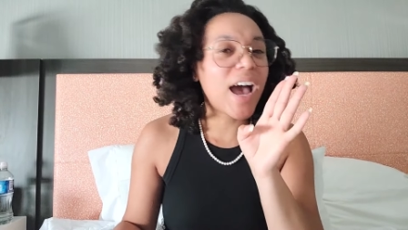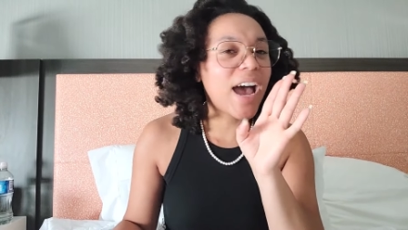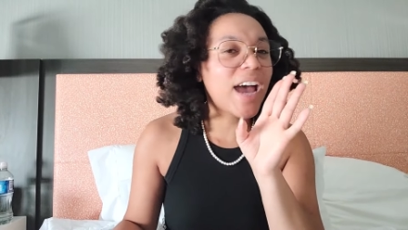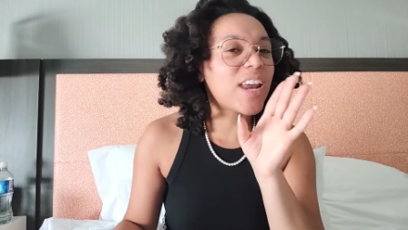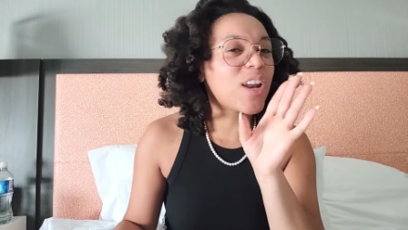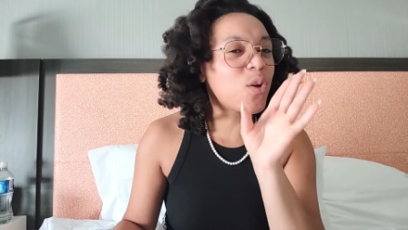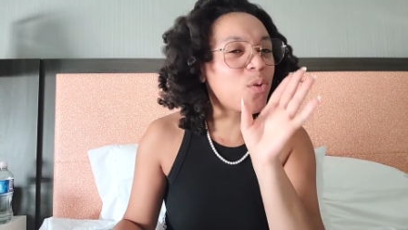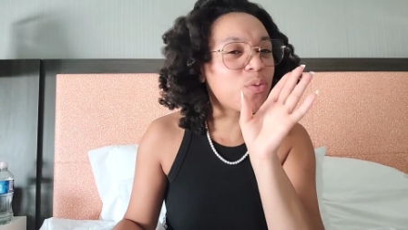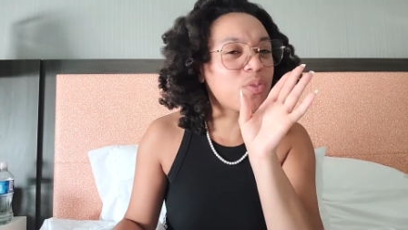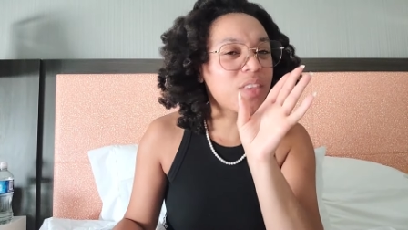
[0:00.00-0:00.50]
I
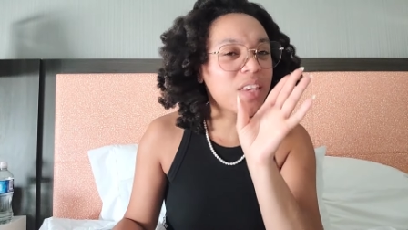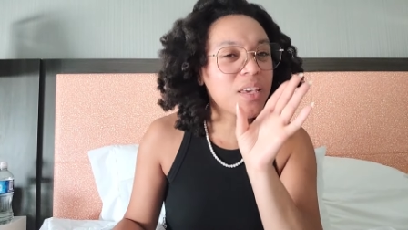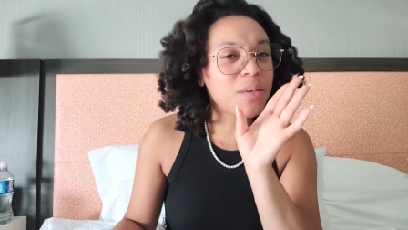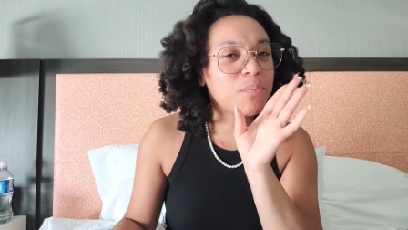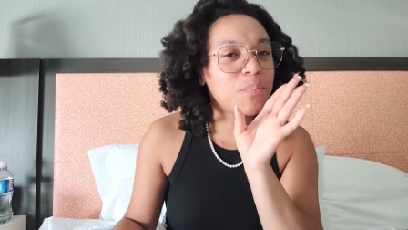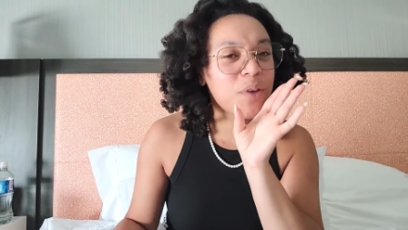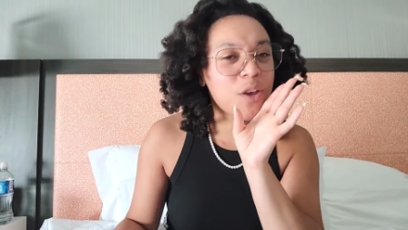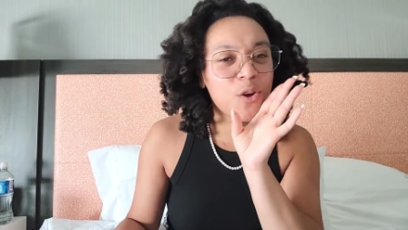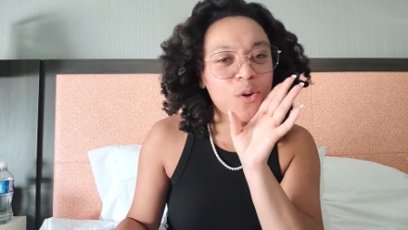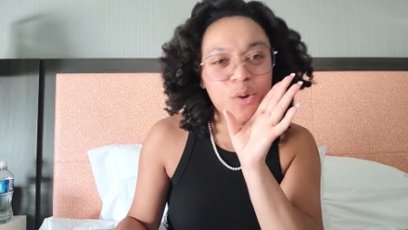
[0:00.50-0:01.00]
don't think
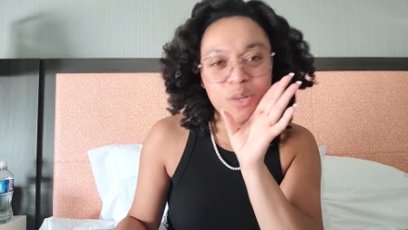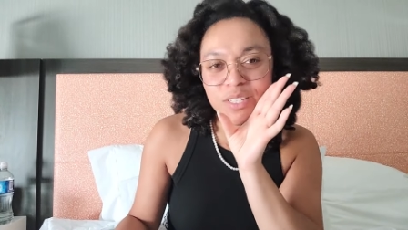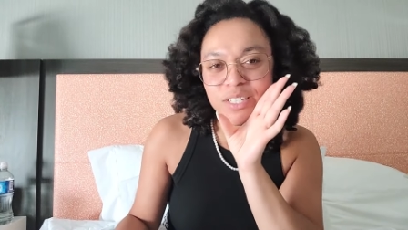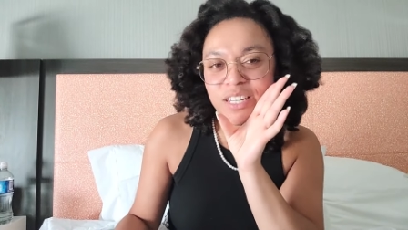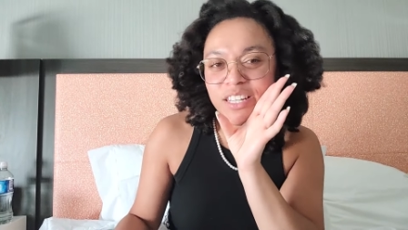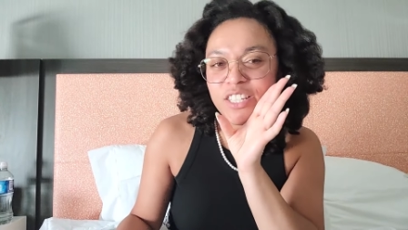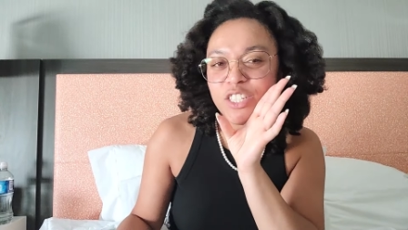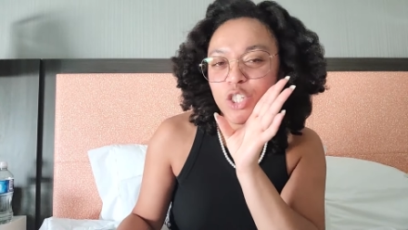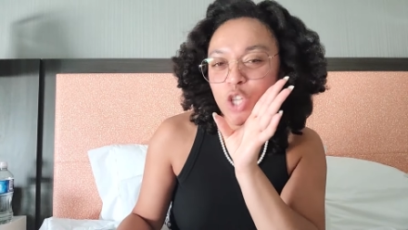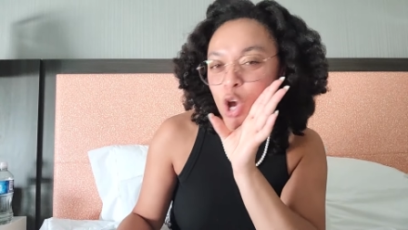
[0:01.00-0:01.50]
Paris
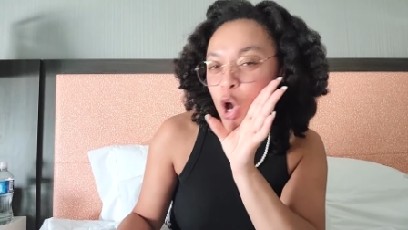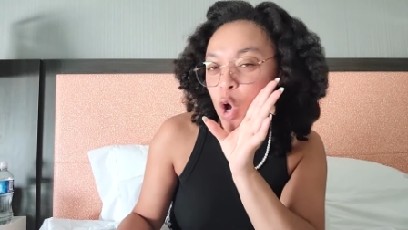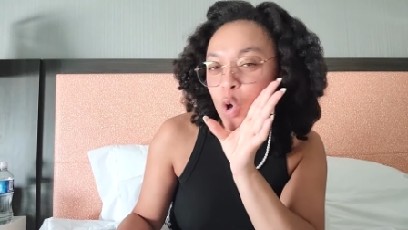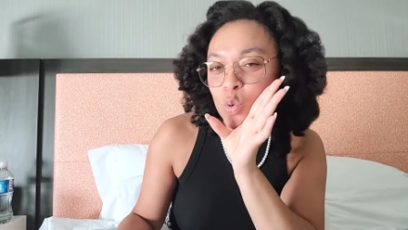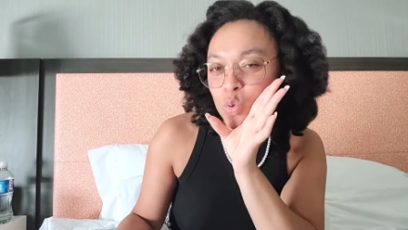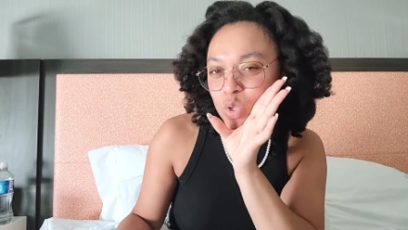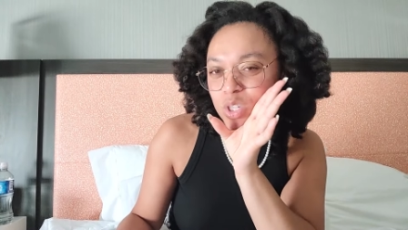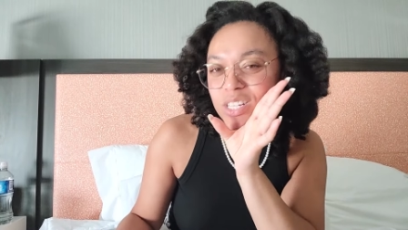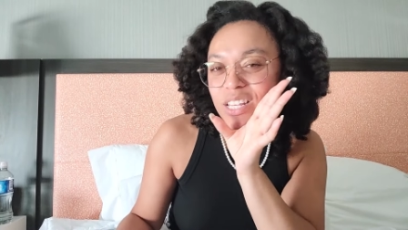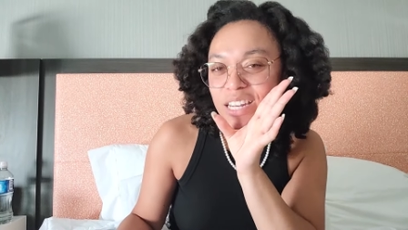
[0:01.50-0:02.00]
needs to
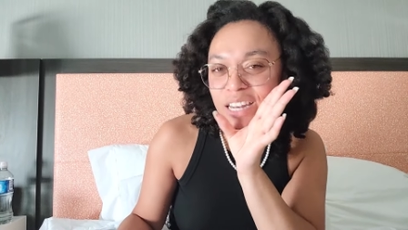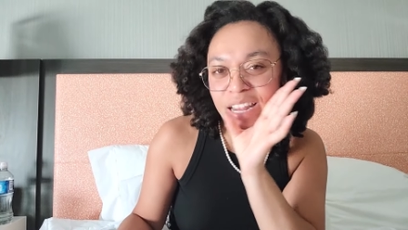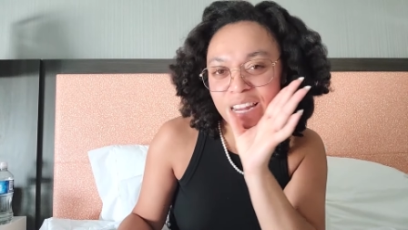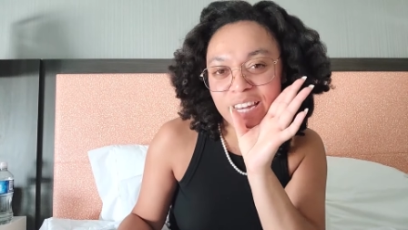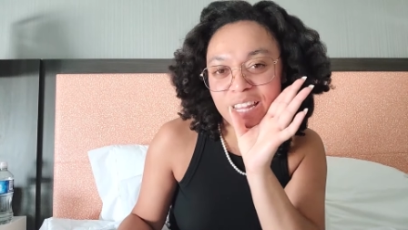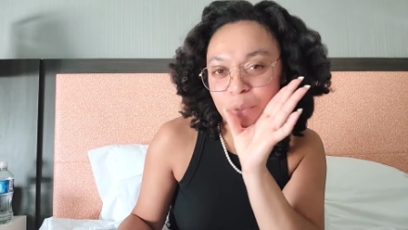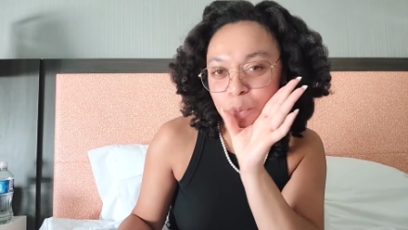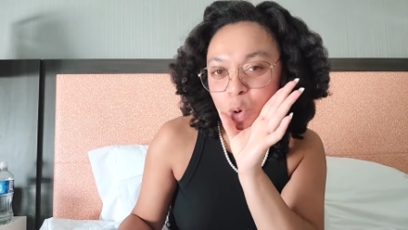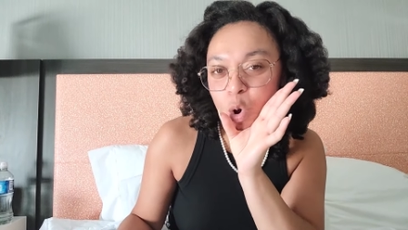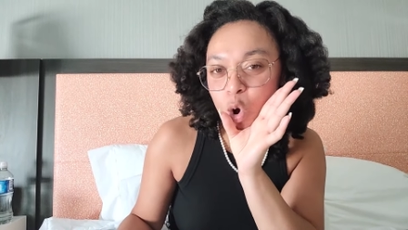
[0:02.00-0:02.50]
host it
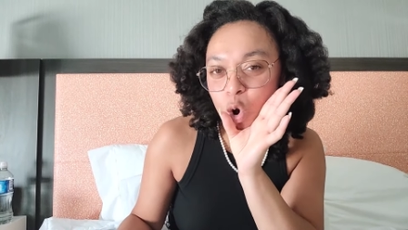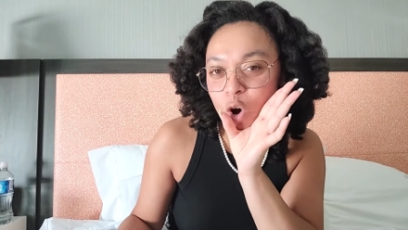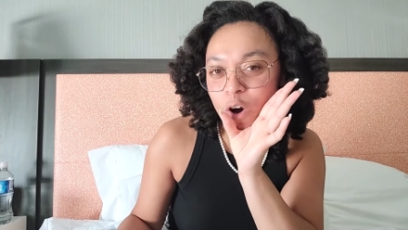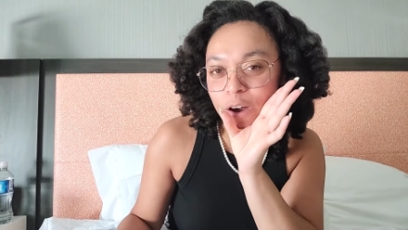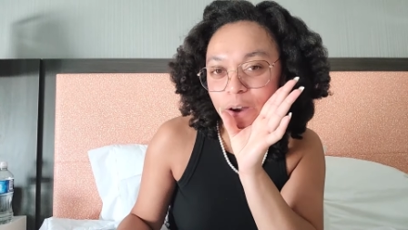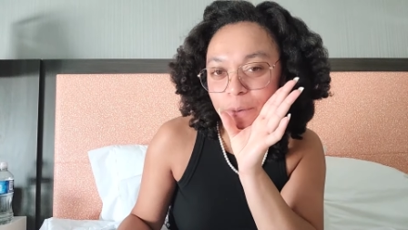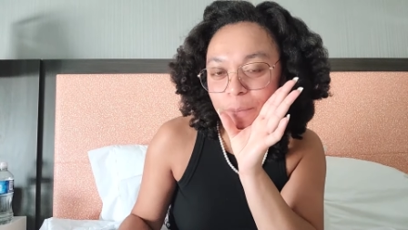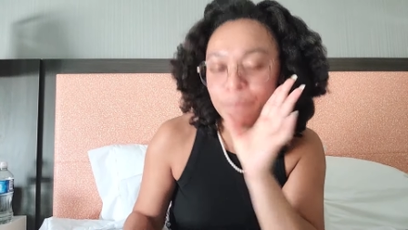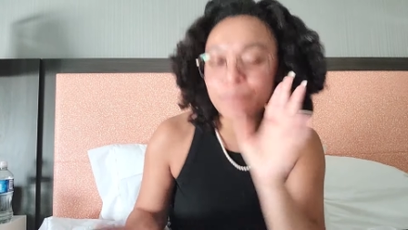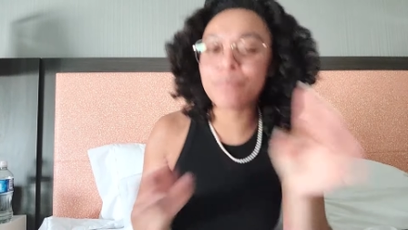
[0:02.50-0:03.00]

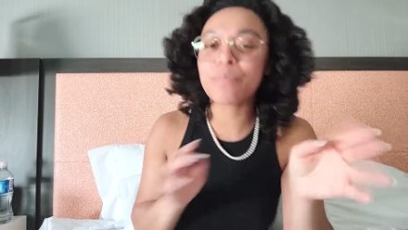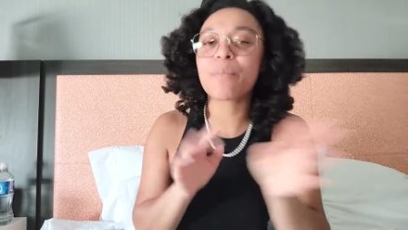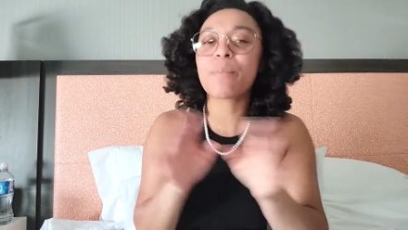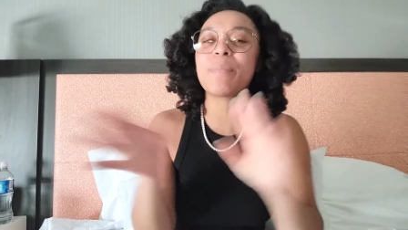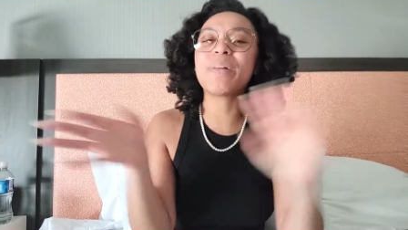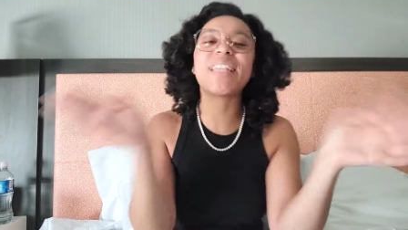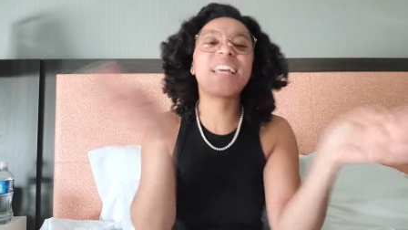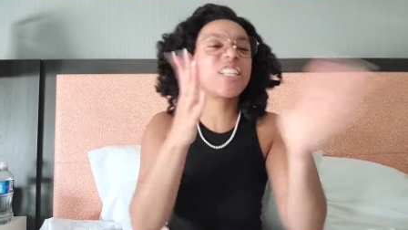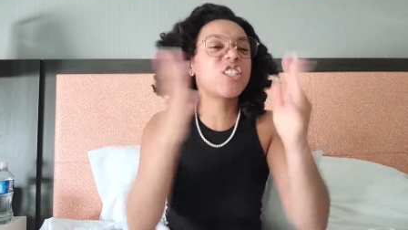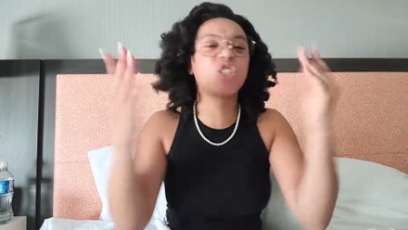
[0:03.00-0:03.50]
anymore,
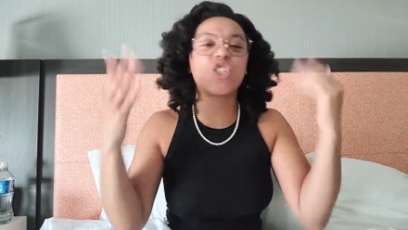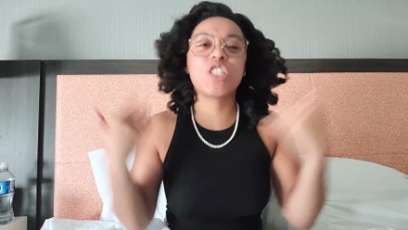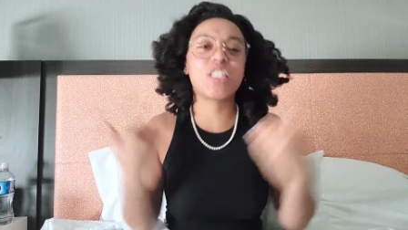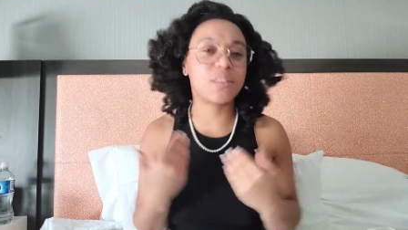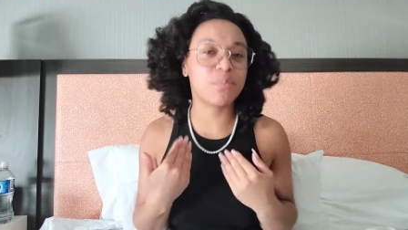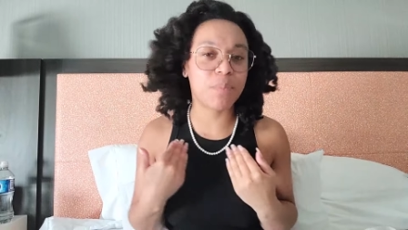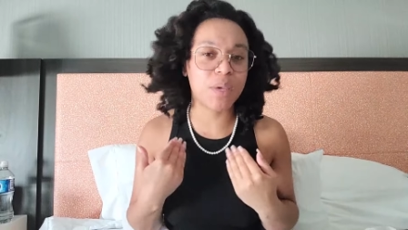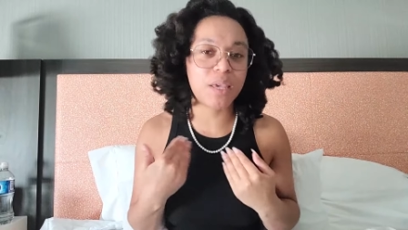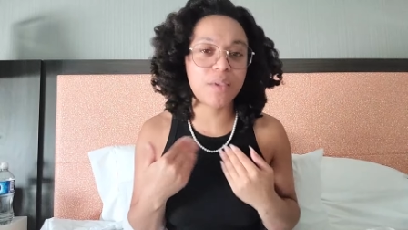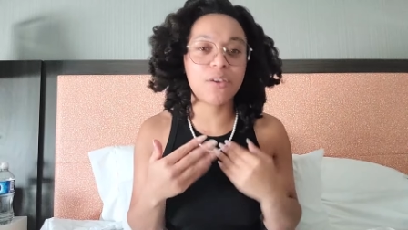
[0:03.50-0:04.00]
but that's
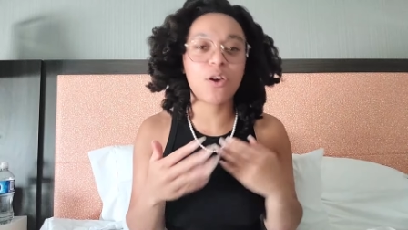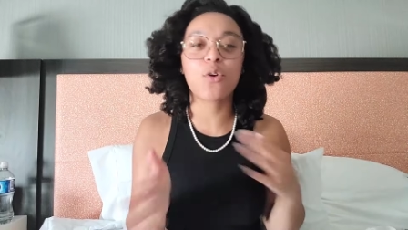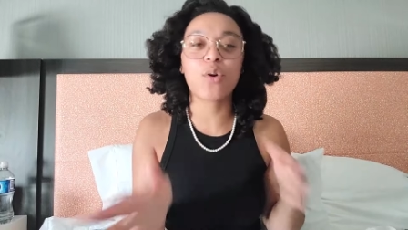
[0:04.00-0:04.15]
just me.